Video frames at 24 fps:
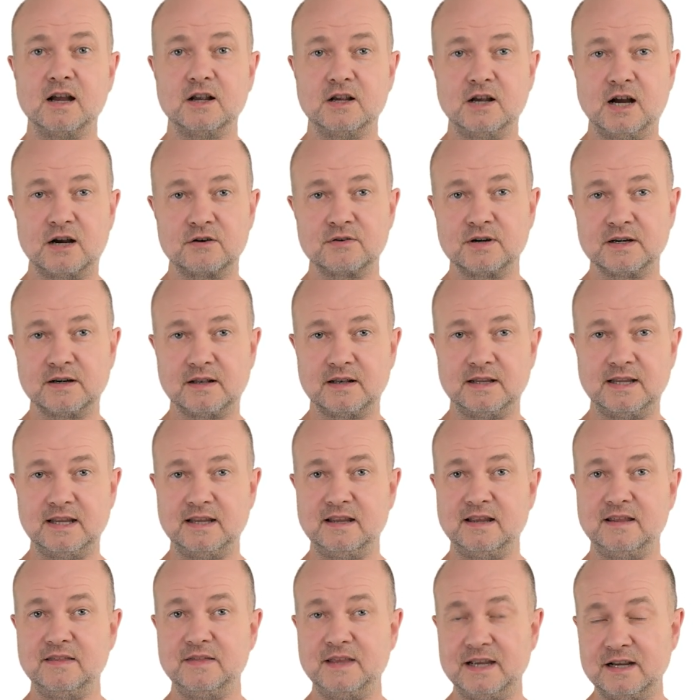
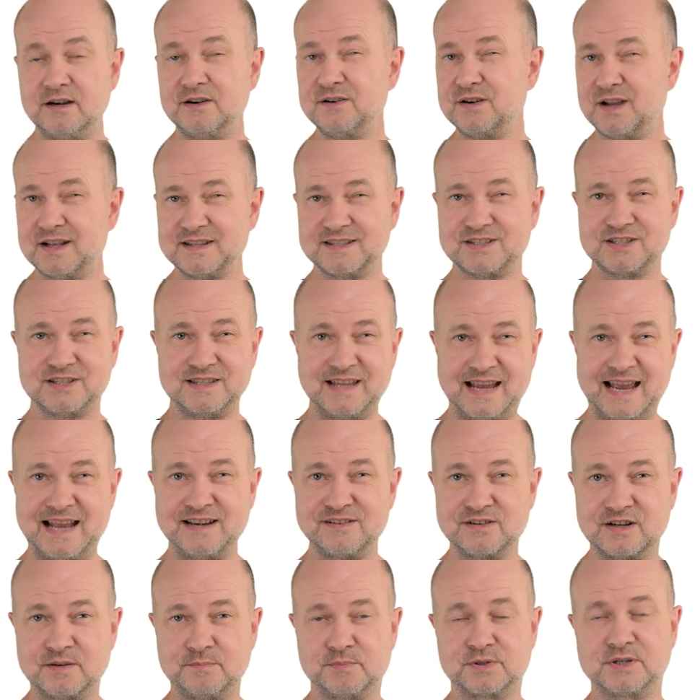Currently, they are not
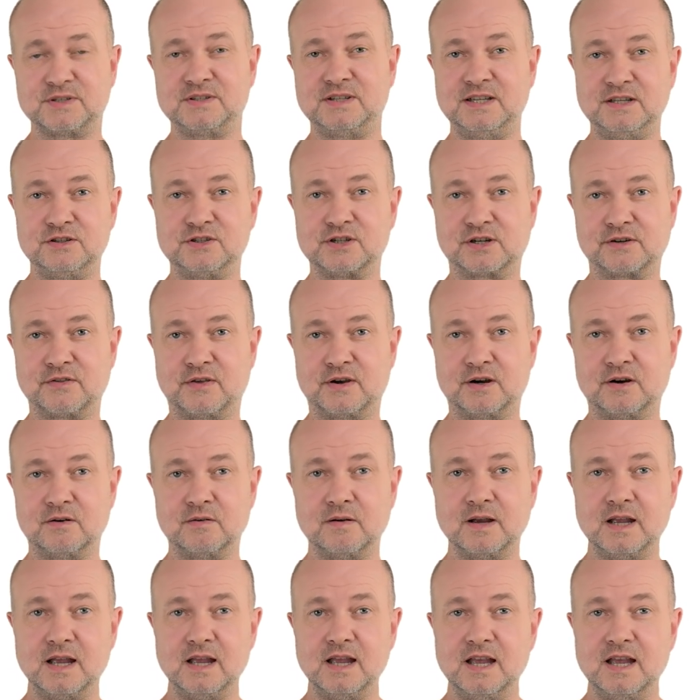standard procedure
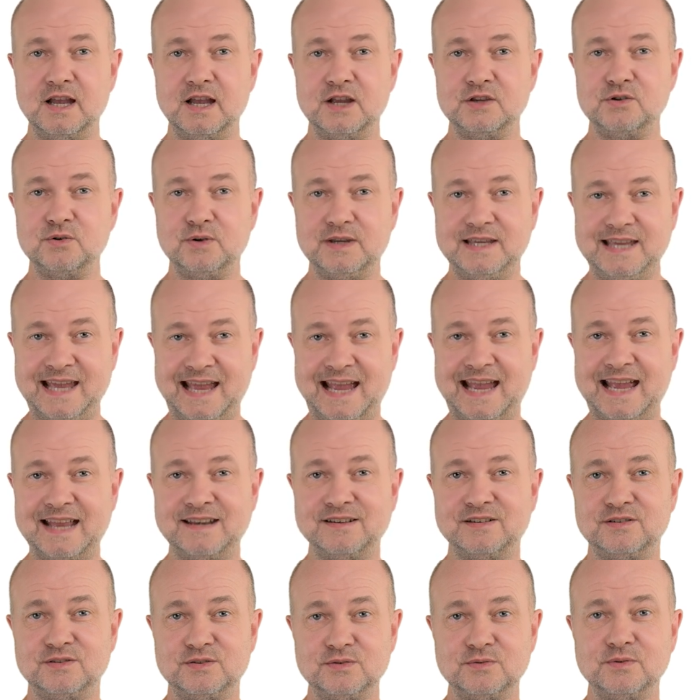though. You
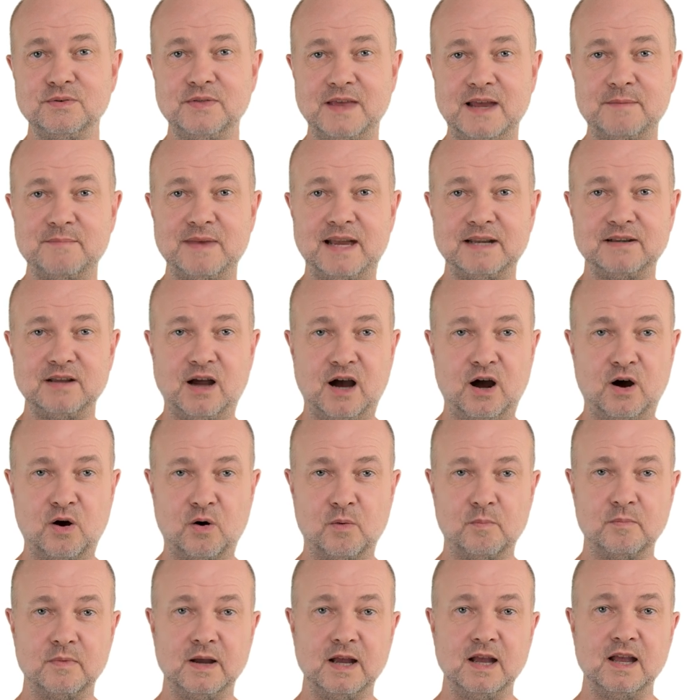can't do them at
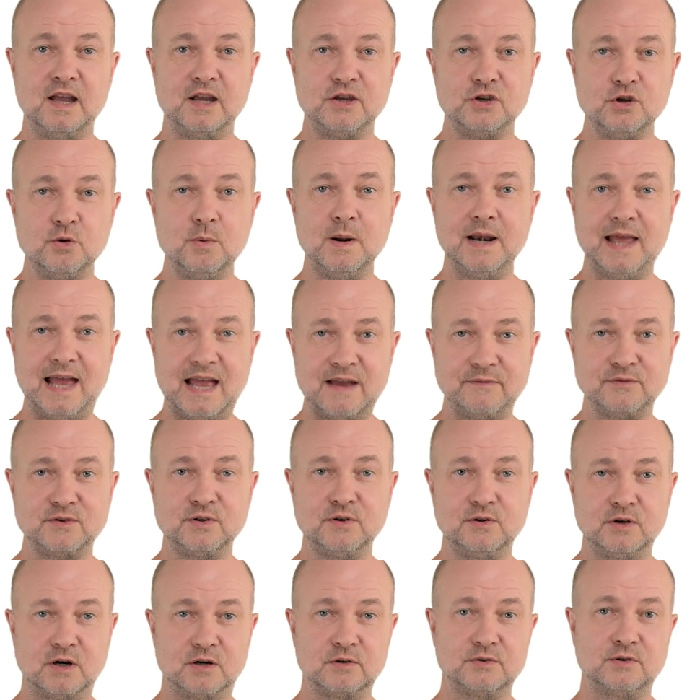home. You will have
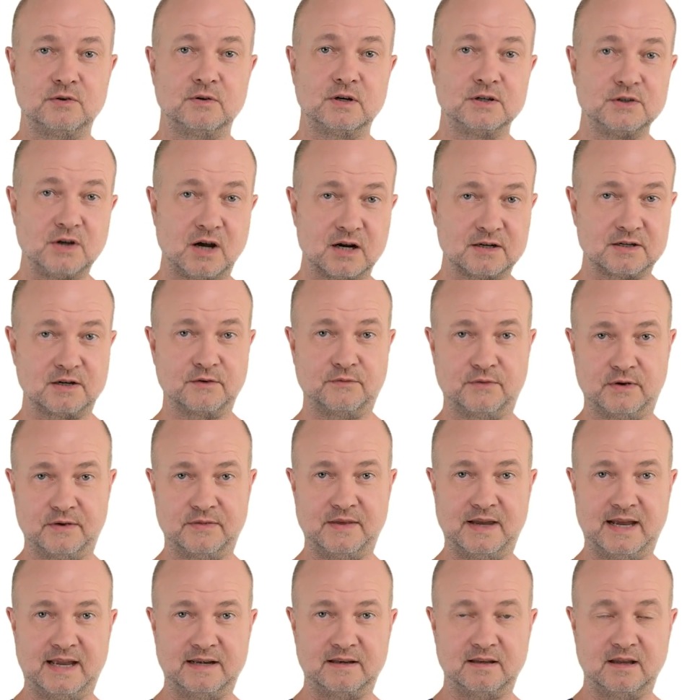to go to a doctor for
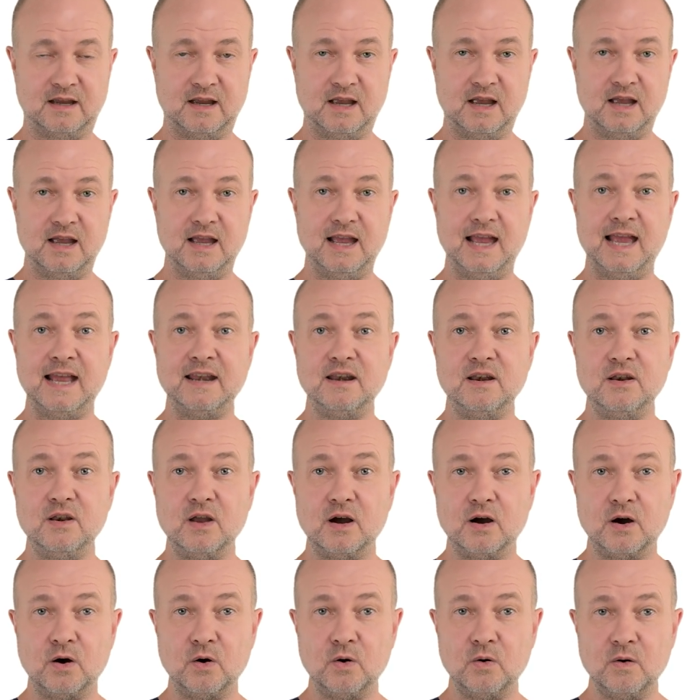that. And
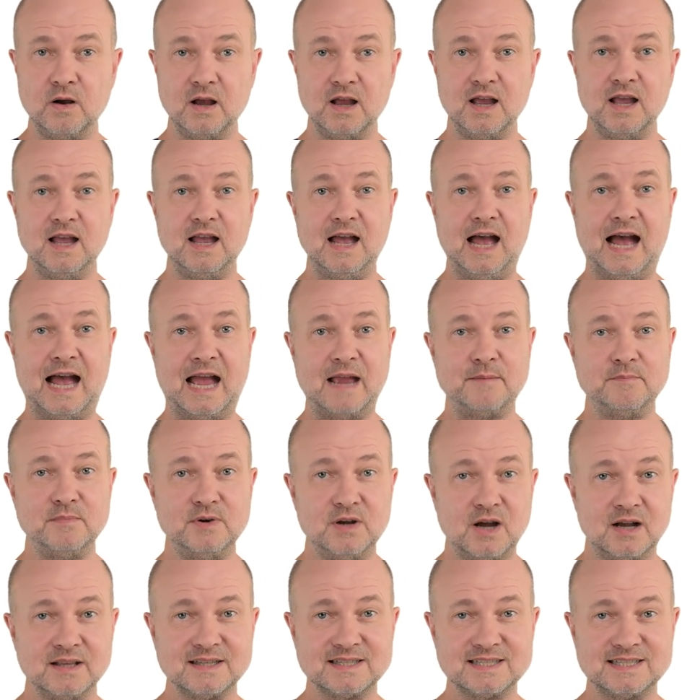no, I'm
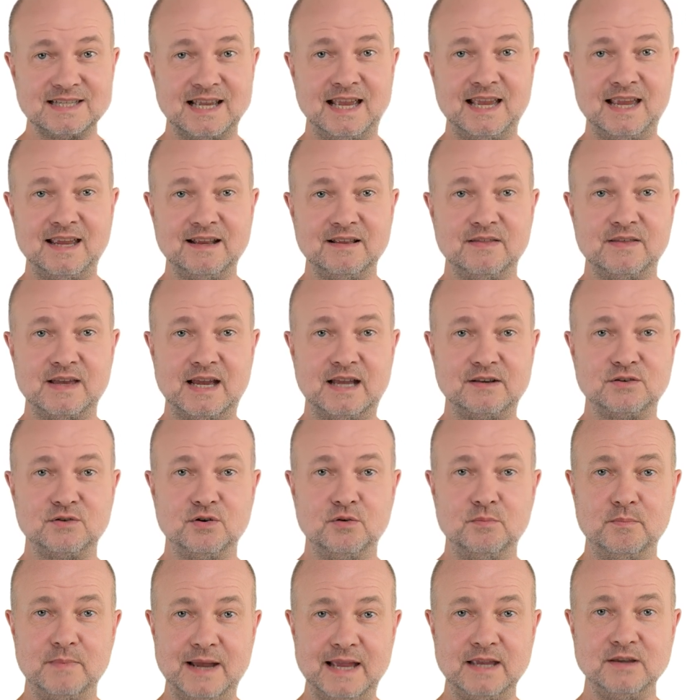not saying that
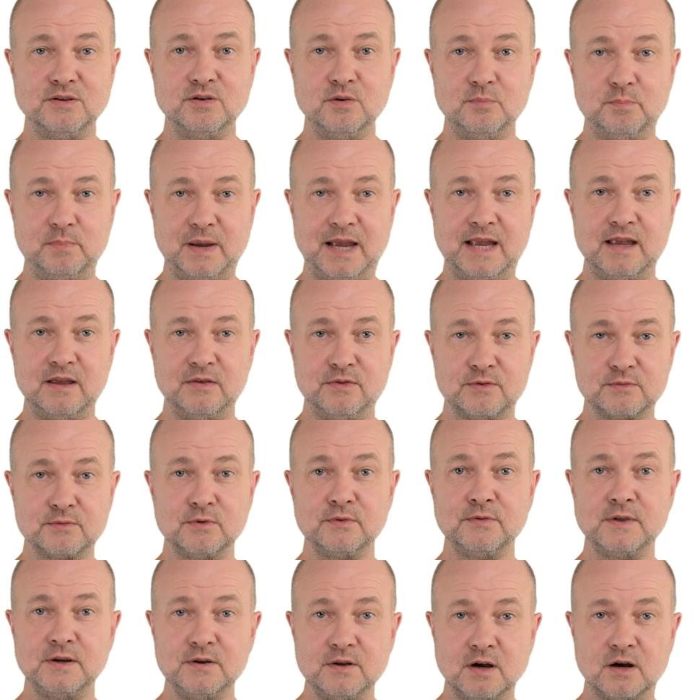to make you pay
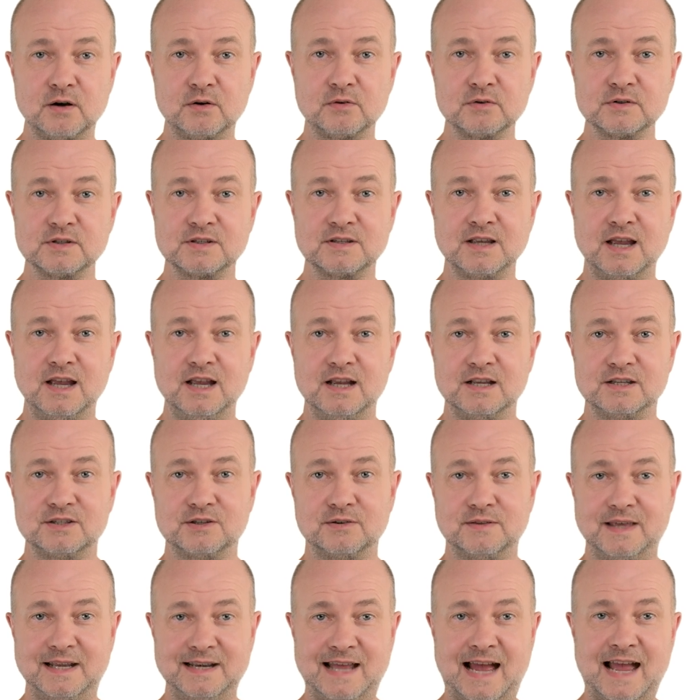through the nose
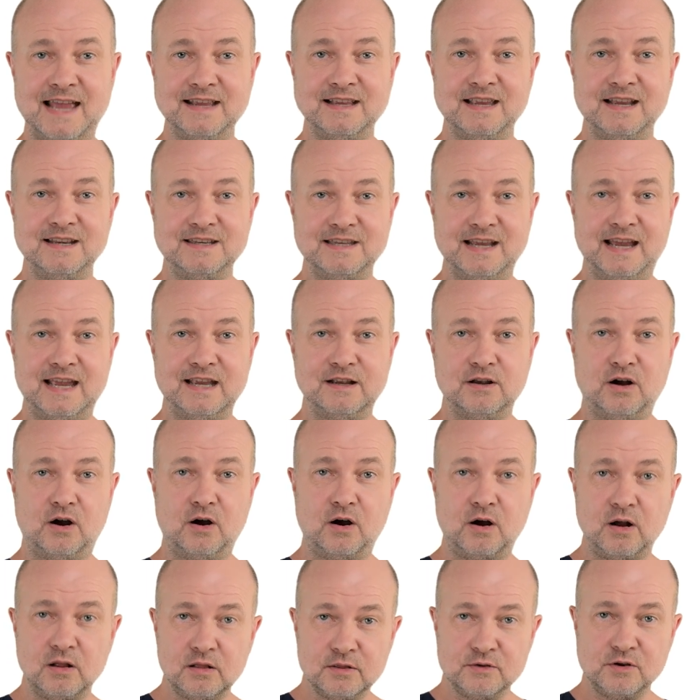so that I can take
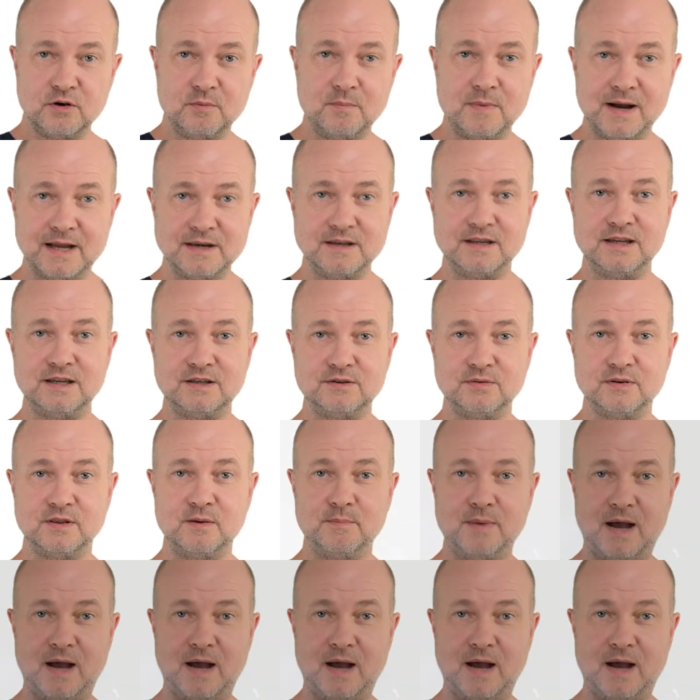all your money to the